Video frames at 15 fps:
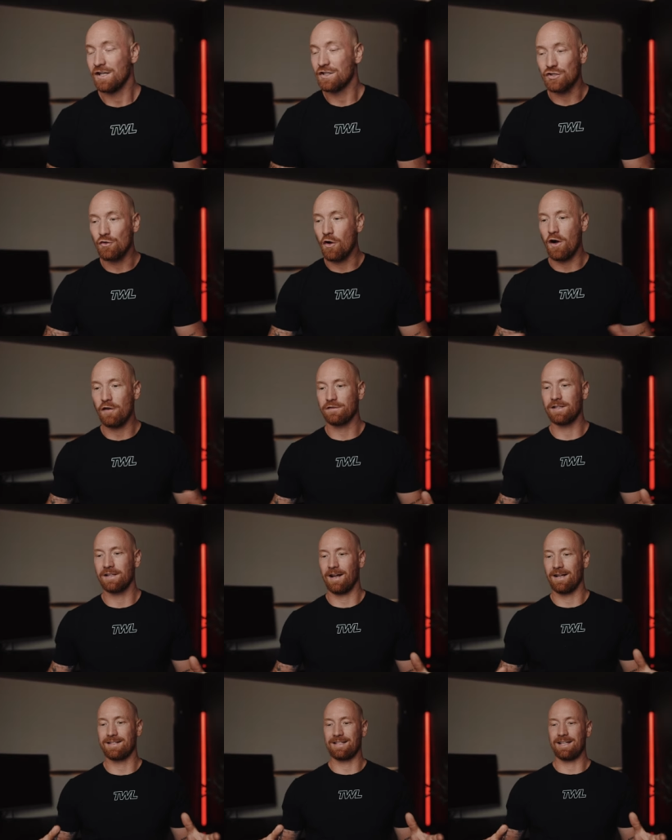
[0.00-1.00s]
Too often
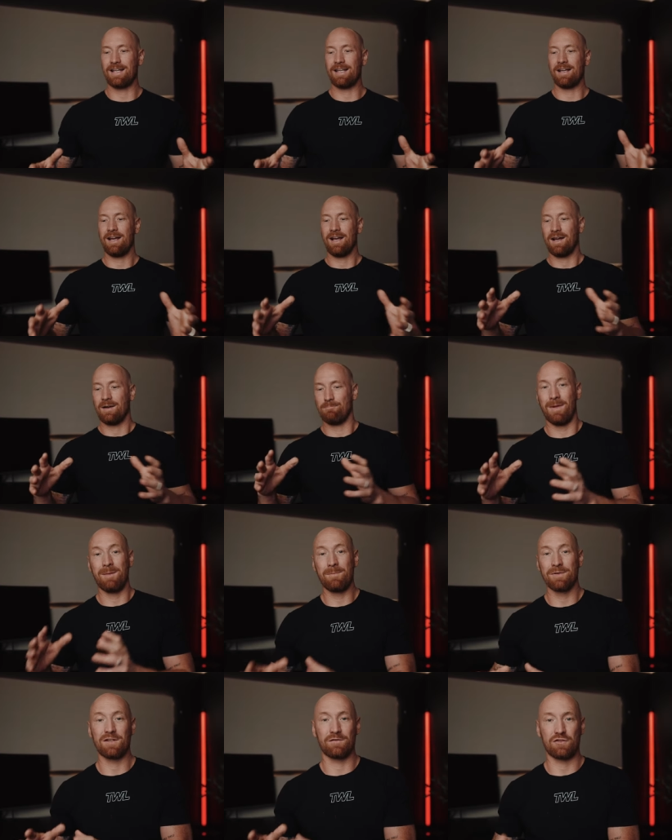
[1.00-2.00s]
I see
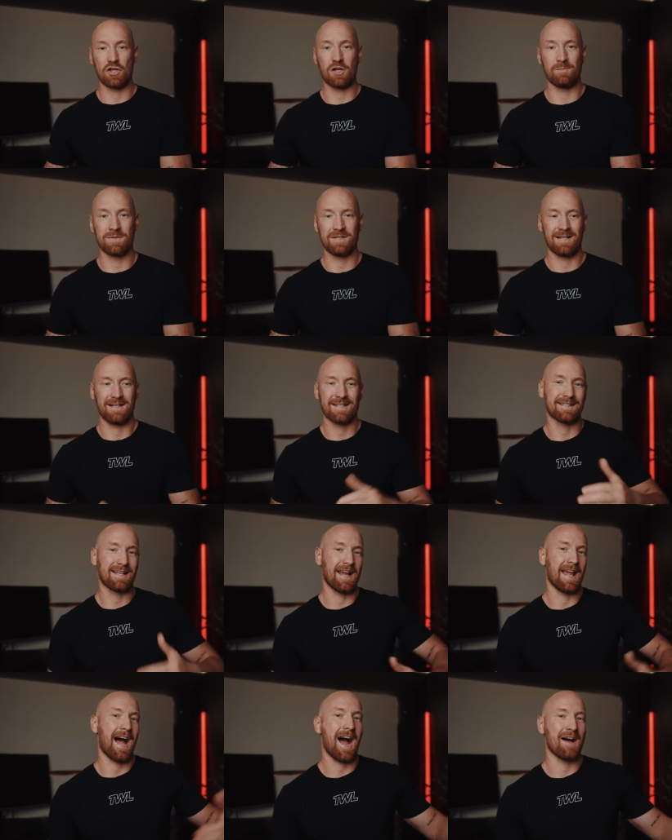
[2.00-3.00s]
members of gyms
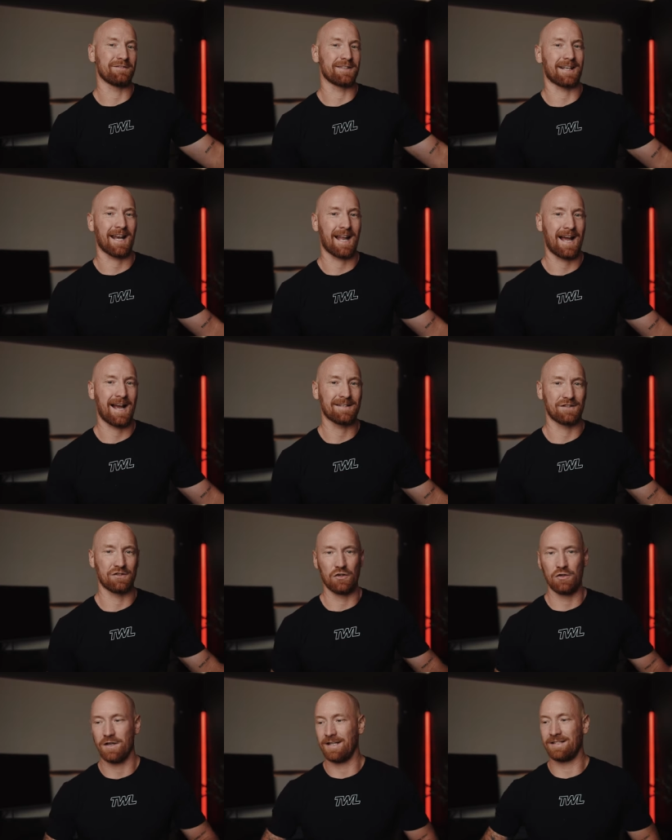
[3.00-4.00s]
stay after class to
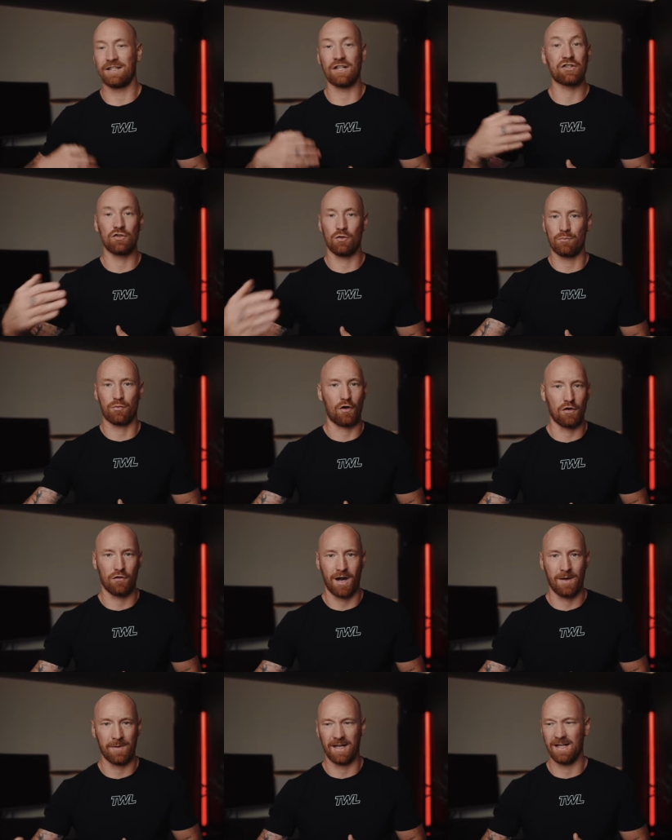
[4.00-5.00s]
do additional
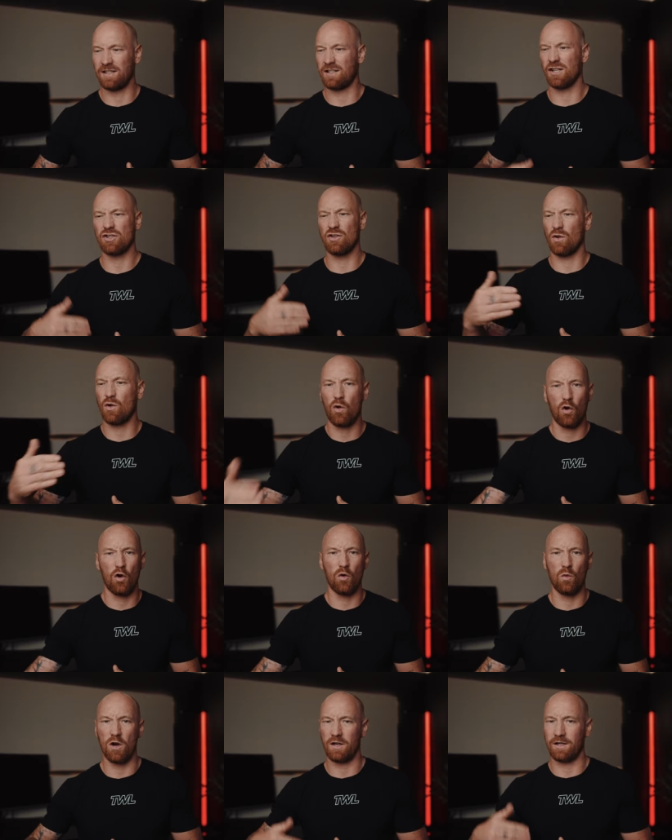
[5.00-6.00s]
programming, additional
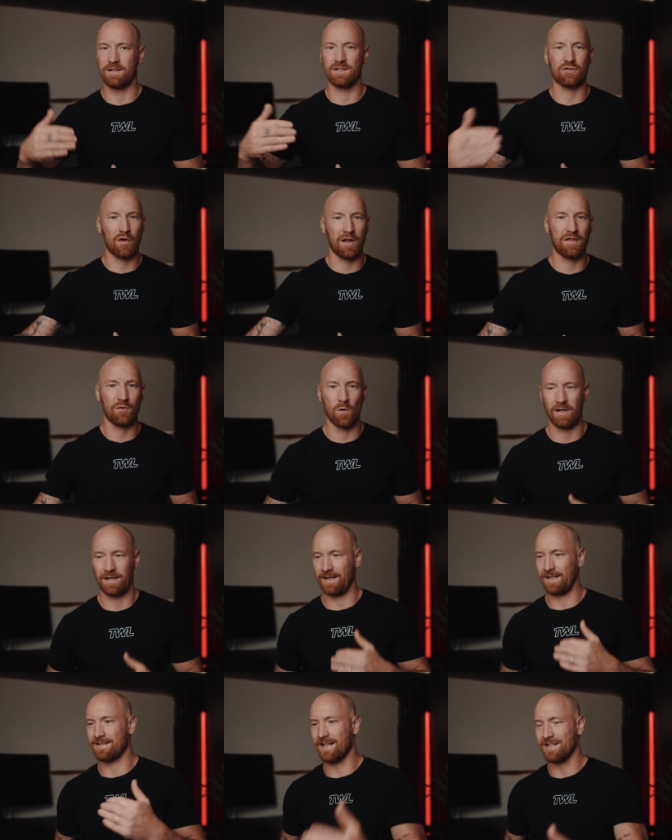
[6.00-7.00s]
core work and strength work
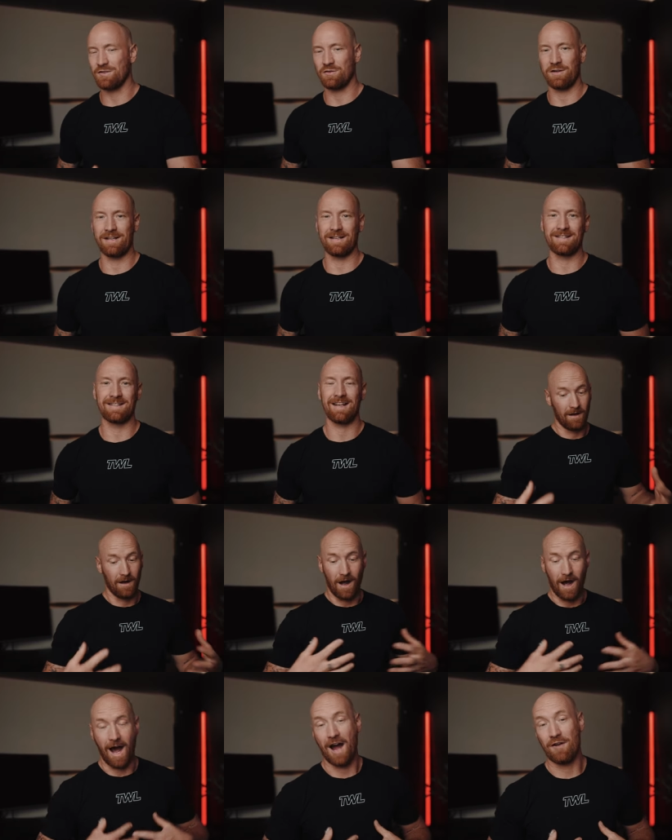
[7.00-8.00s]
and accessories.
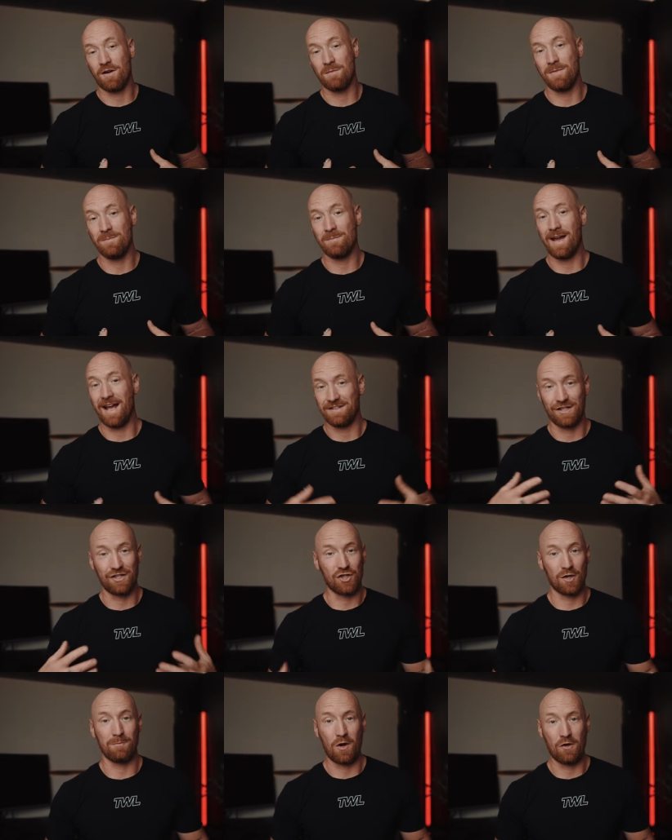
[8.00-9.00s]
I remember as a
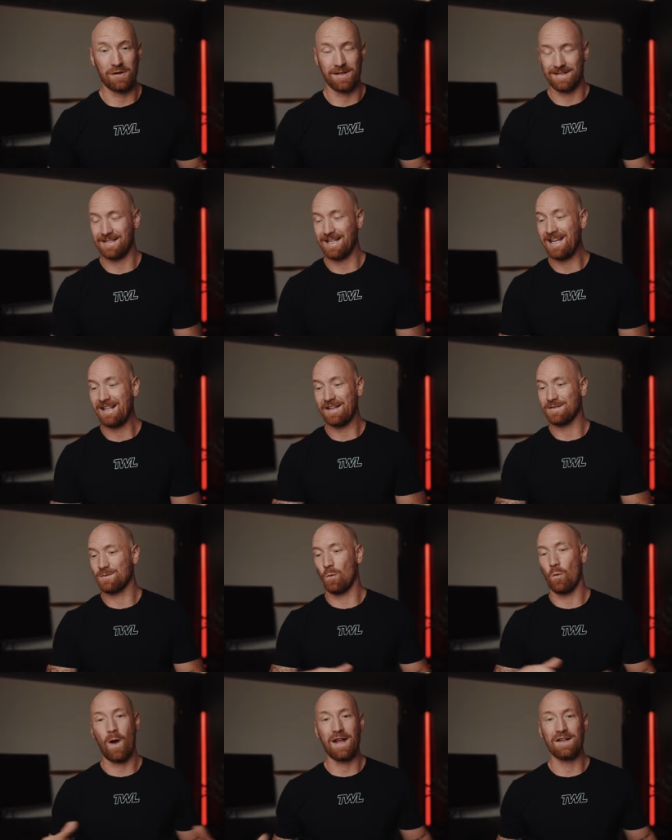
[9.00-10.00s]
gym owner seeing this
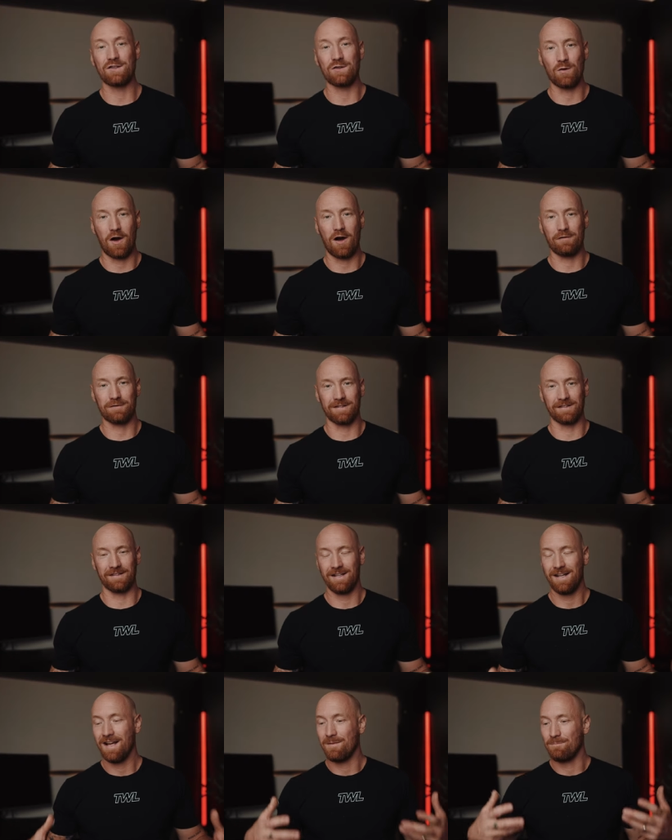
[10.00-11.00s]
way too often,
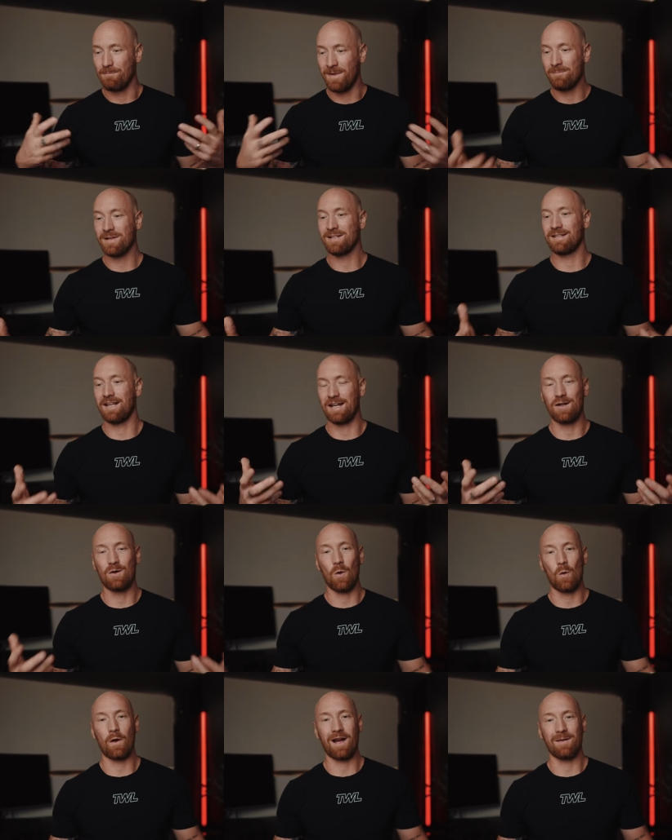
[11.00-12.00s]
members getting
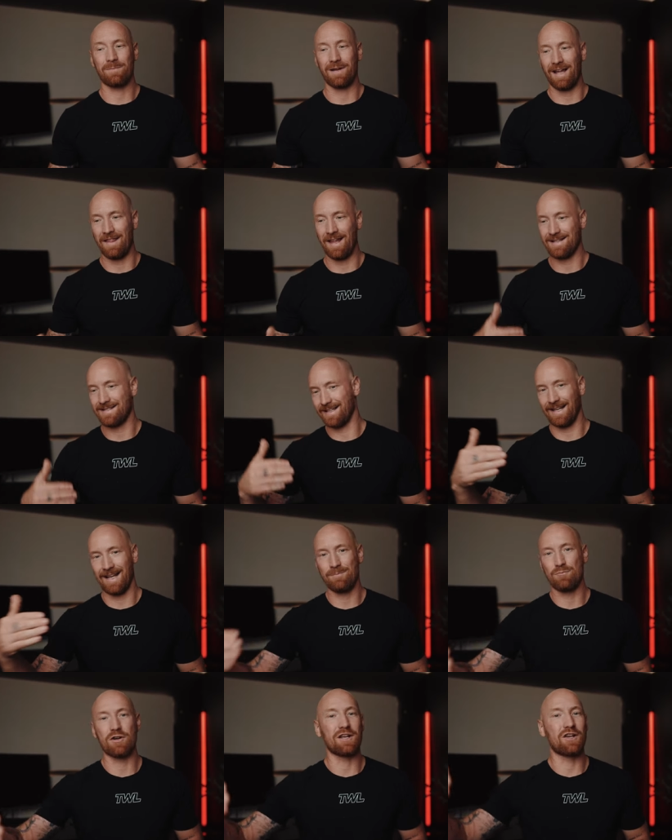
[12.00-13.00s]
caught up in their
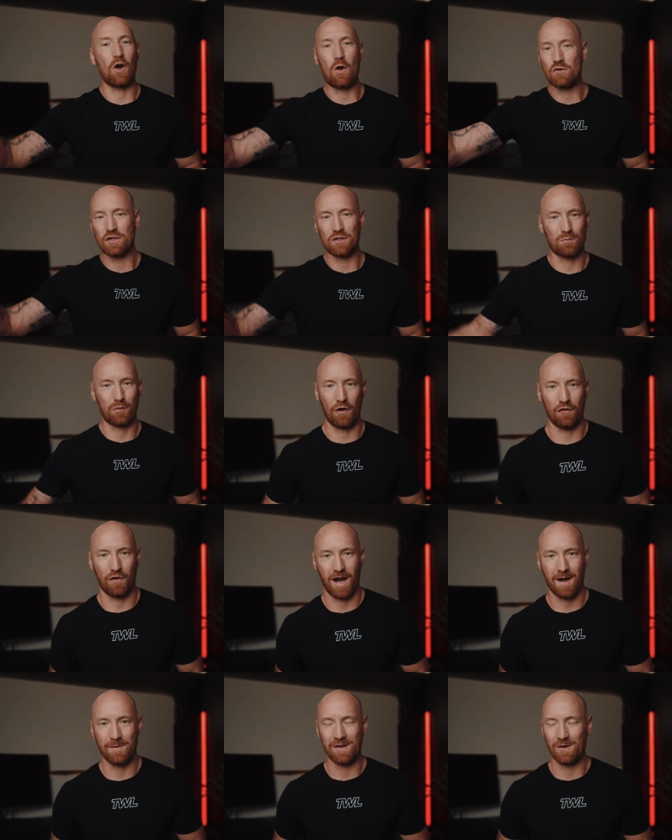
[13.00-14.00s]
celebrity coaches
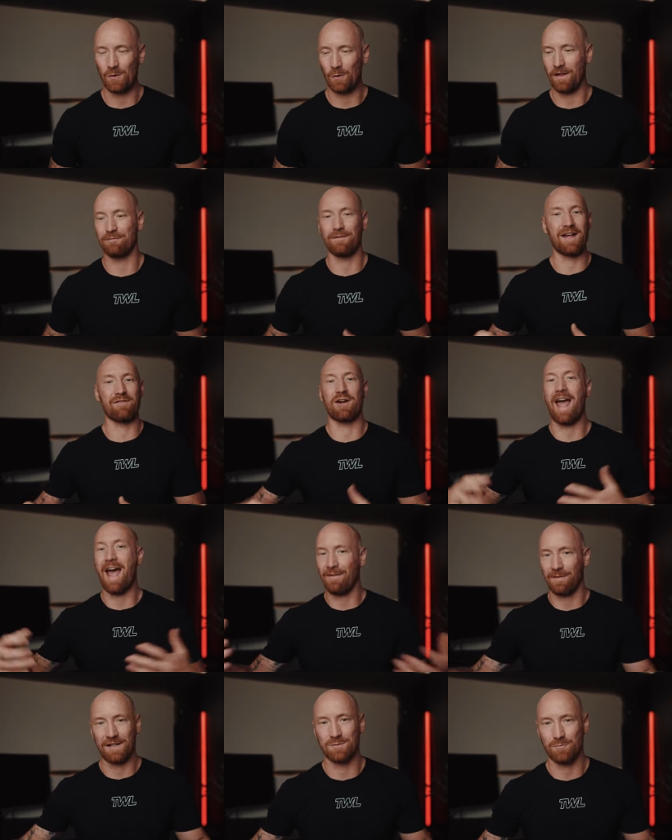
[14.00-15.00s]
programming or their favorite
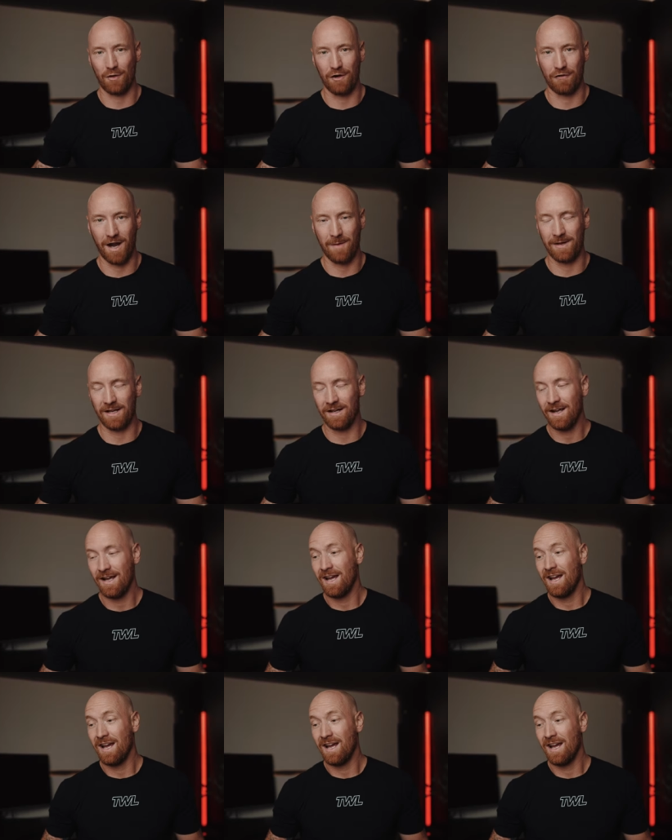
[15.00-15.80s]
athletes programming